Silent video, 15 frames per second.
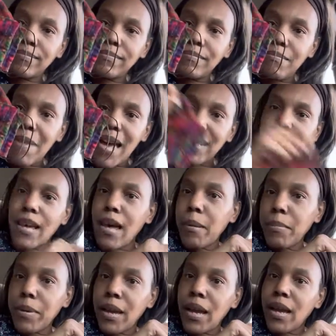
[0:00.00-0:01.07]
mask
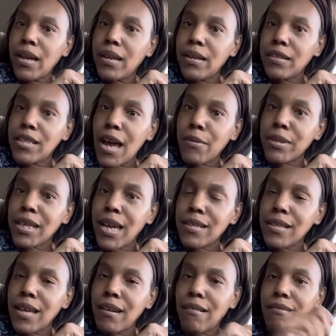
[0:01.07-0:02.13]
up and chat with you guys
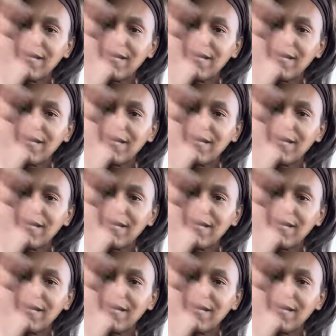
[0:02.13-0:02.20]
later.